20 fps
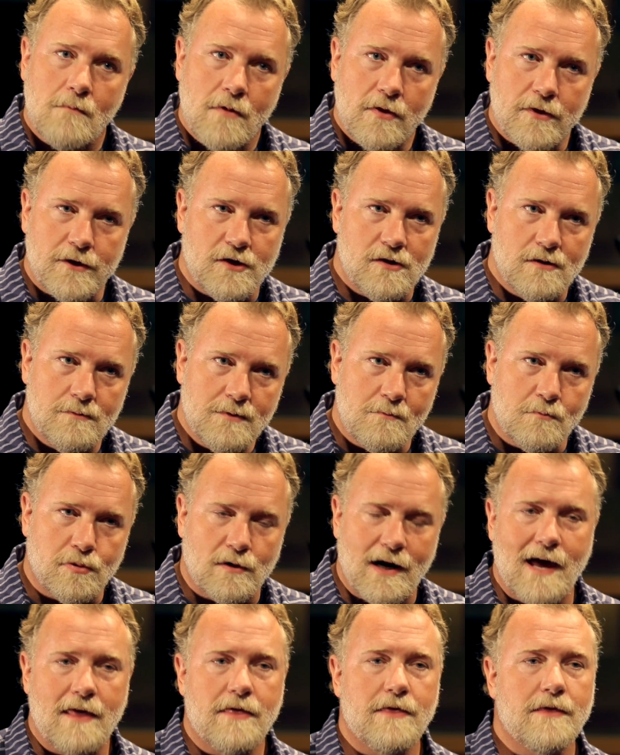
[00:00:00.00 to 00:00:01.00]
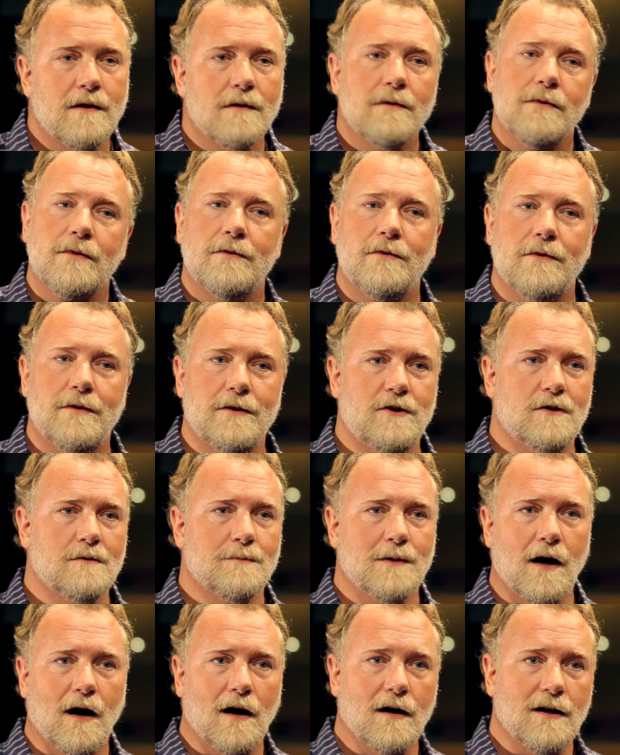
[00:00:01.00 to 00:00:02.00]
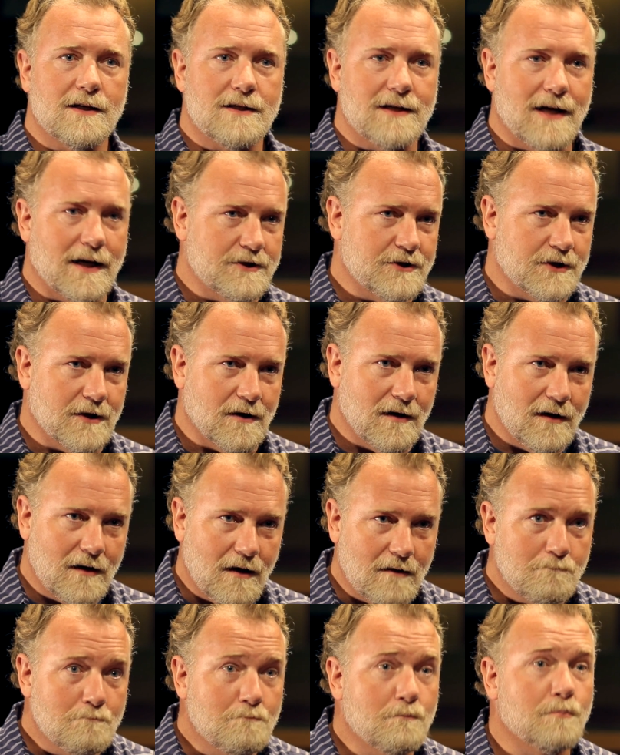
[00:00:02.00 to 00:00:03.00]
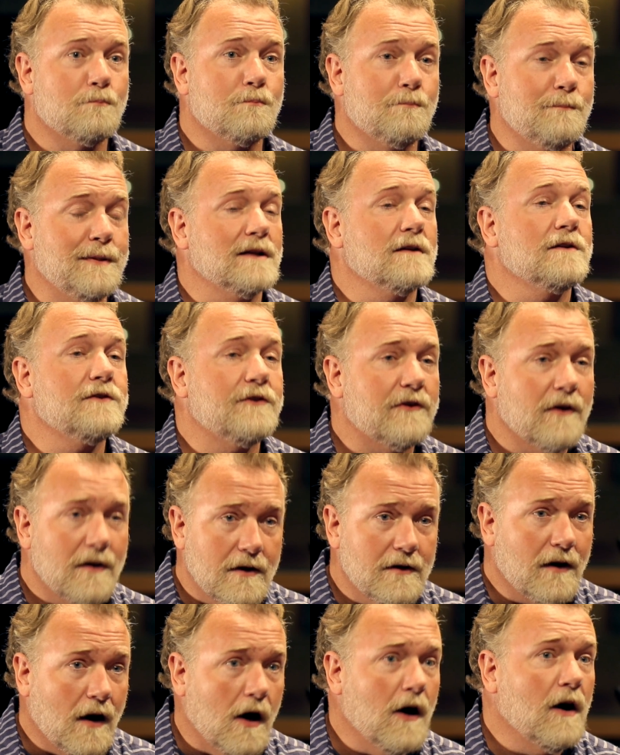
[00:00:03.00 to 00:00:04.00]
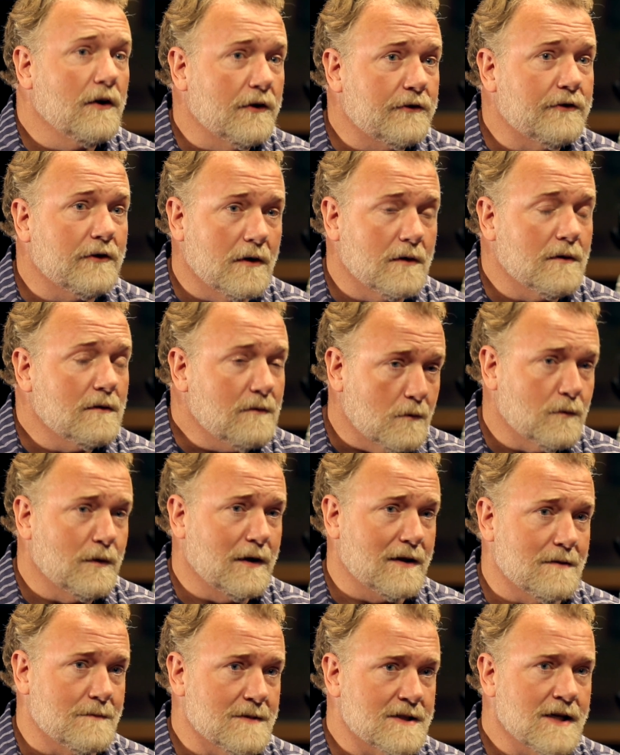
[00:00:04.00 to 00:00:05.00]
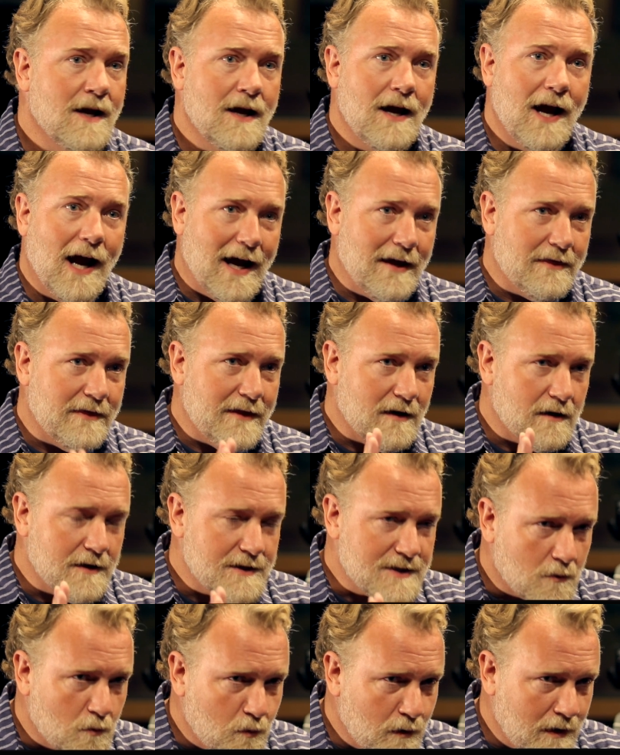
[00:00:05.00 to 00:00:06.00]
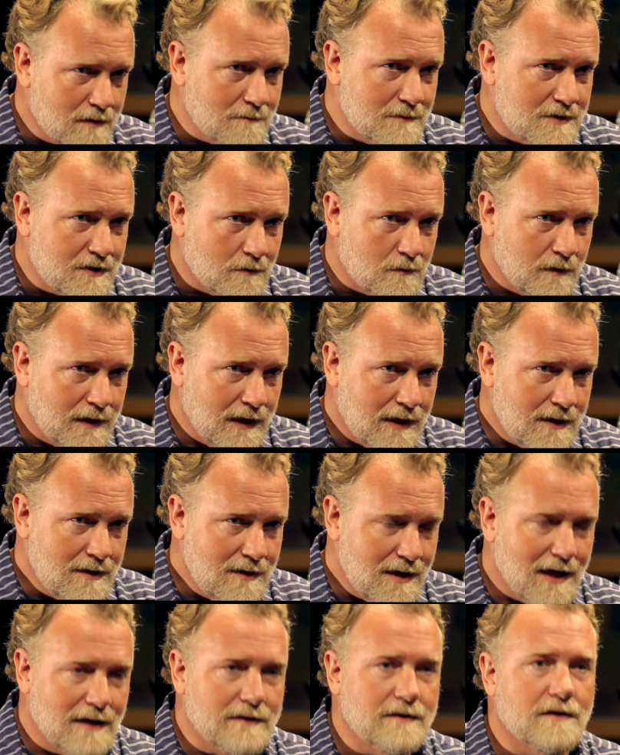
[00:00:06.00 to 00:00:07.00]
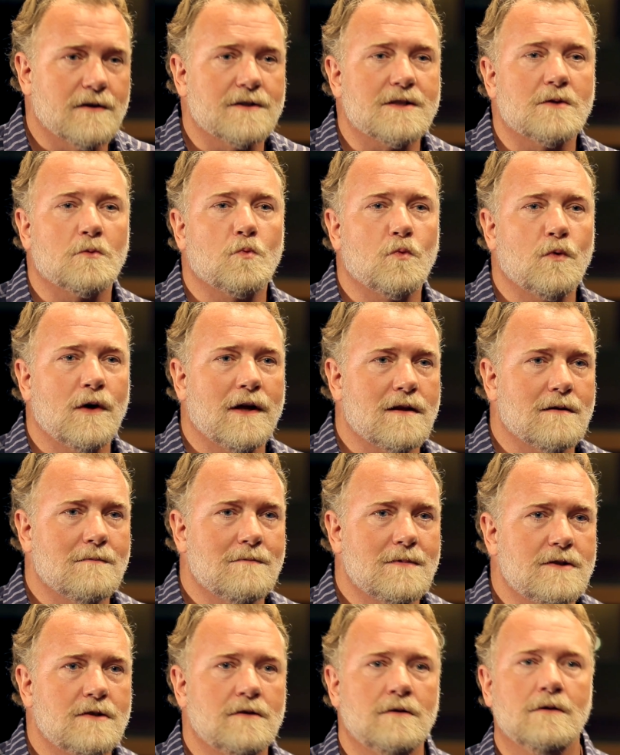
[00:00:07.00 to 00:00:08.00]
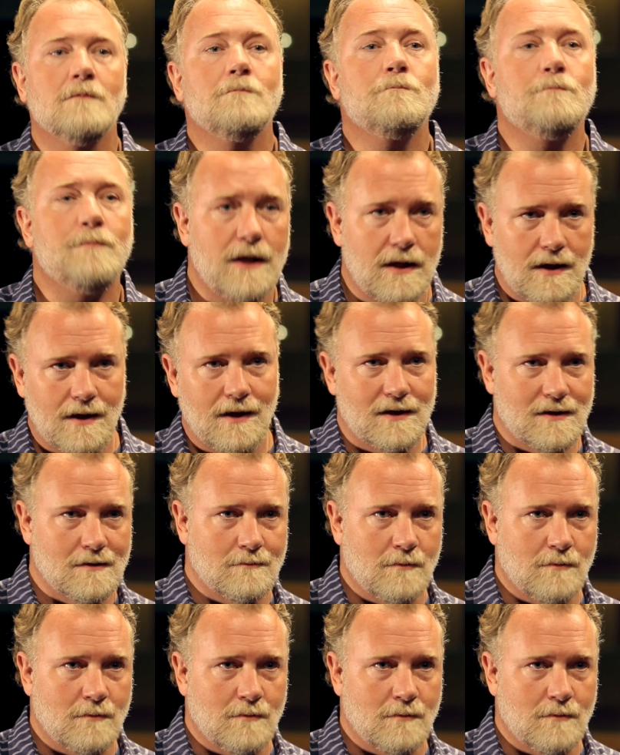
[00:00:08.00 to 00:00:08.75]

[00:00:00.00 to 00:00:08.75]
The human breath, the human architecture builds also rhythms. And there is a rhythm to reading and there is a rhythm to being in the